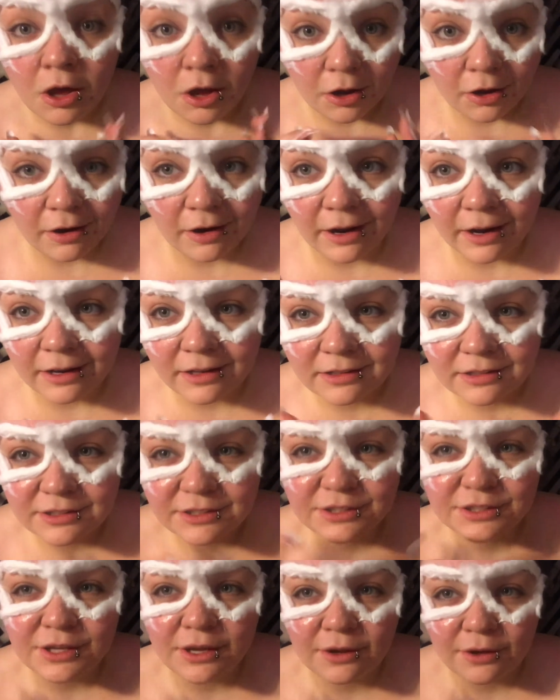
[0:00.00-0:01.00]
Alright,
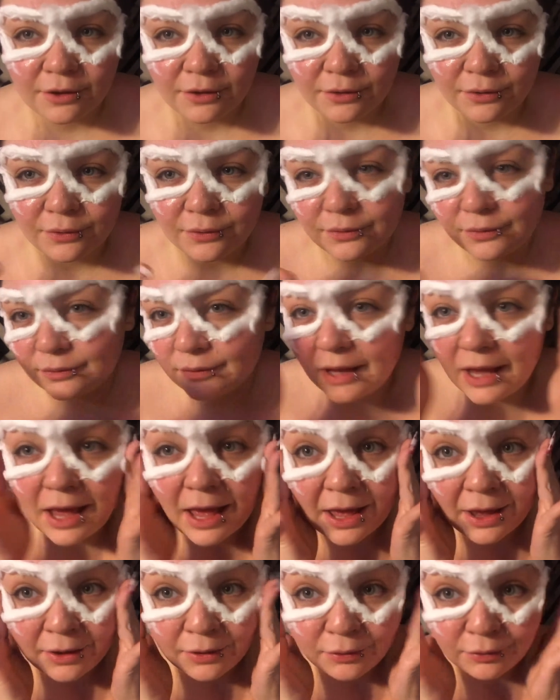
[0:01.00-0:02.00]
so
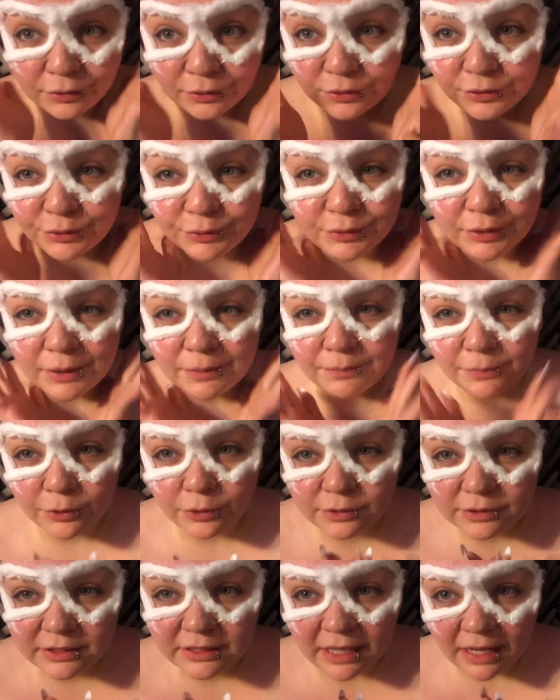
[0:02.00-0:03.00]
now you do it on
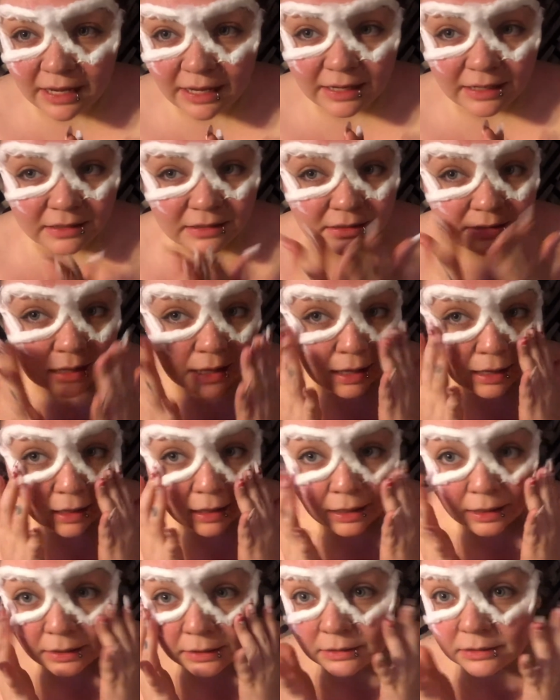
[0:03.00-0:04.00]
both sides,
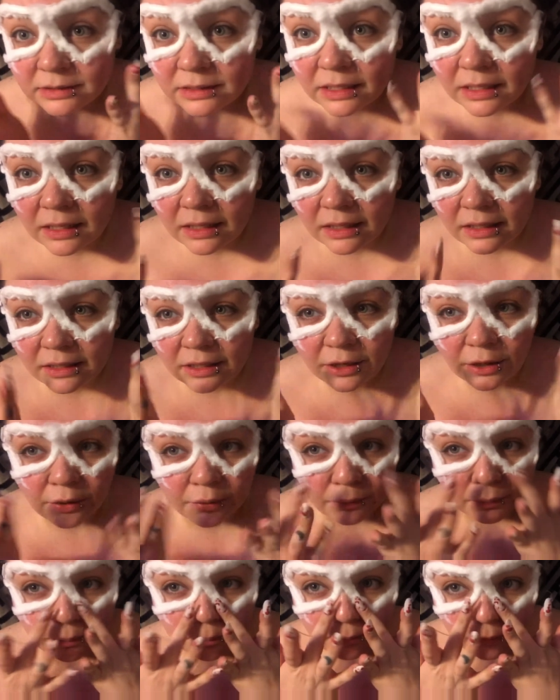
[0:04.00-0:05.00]
and,
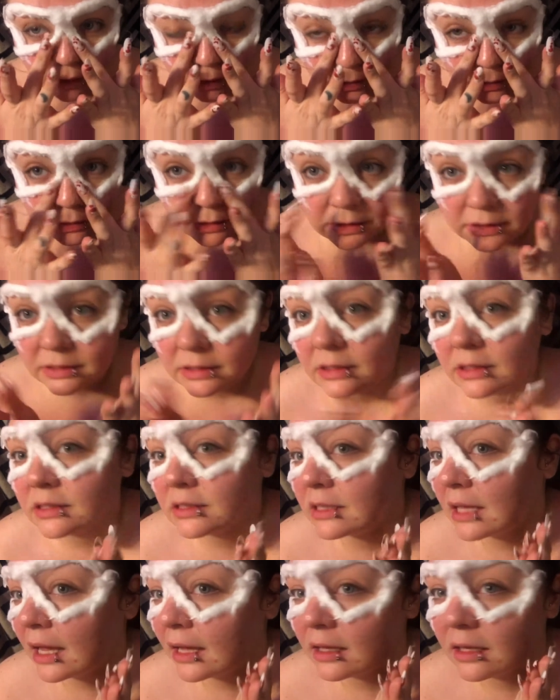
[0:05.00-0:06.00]
mine isn't
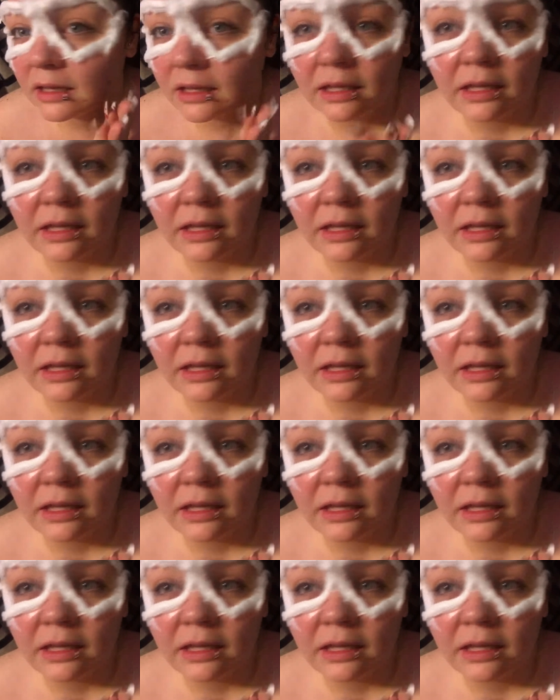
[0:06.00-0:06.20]
exactly